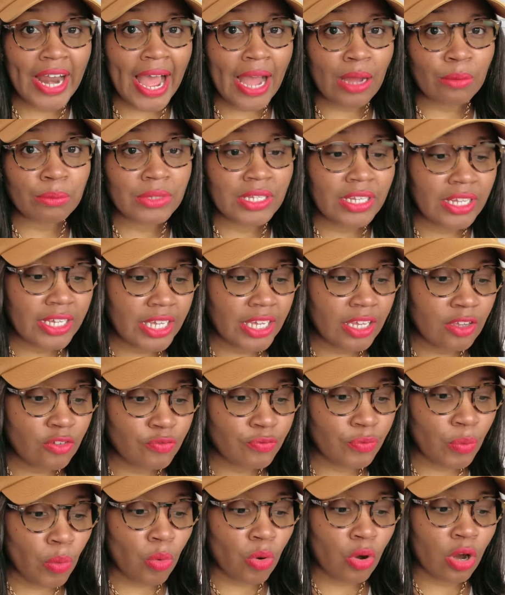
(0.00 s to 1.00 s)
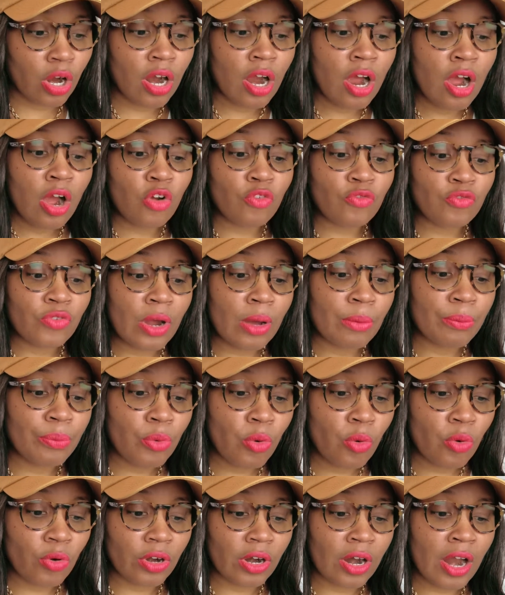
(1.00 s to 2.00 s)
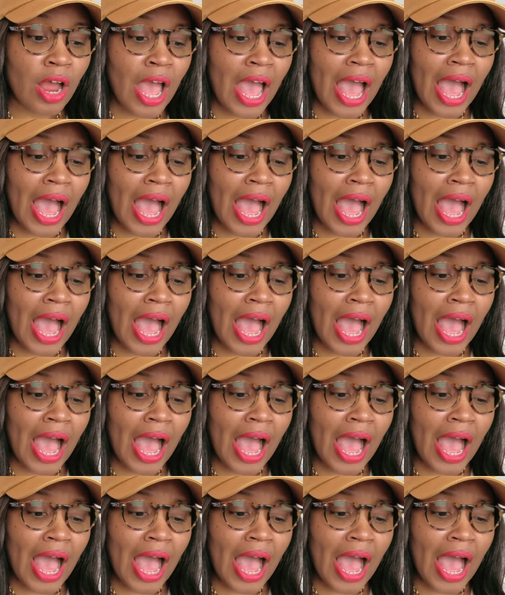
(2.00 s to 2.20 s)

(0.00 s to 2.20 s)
I'm looking for from Porter.